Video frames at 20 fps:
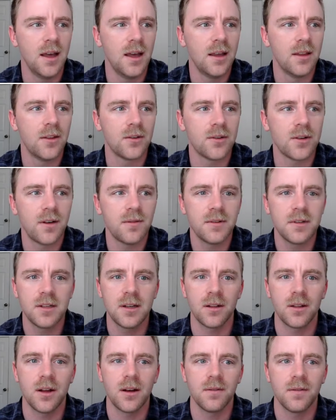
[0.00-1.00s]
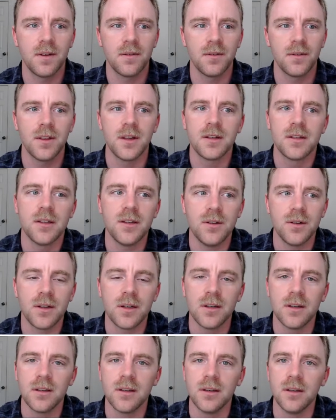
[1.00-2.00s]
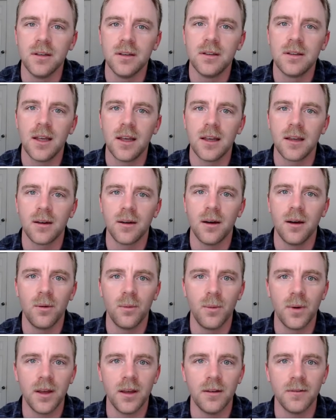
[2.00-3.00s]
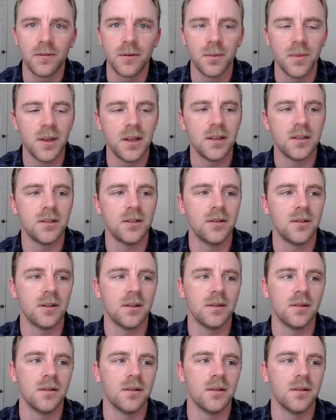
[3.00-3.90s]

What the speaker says: There's obviously a lot of different things that you can take away from this. You can,